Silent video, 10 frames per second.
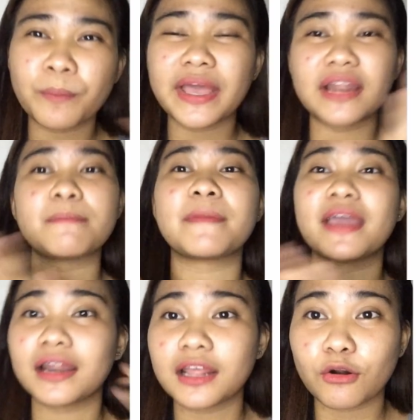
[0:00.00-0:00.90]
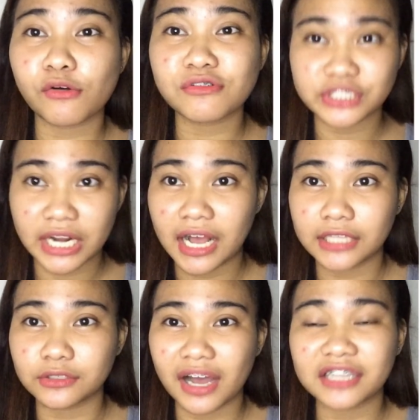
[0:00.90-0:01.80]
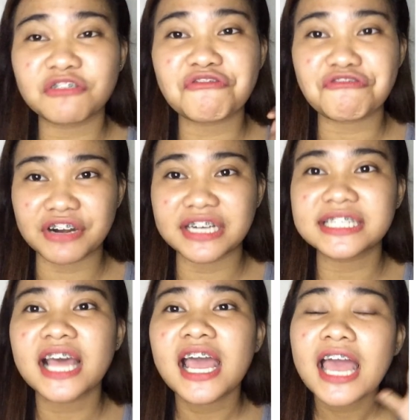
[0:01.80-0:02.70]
very, very wrong siya, ano, at first.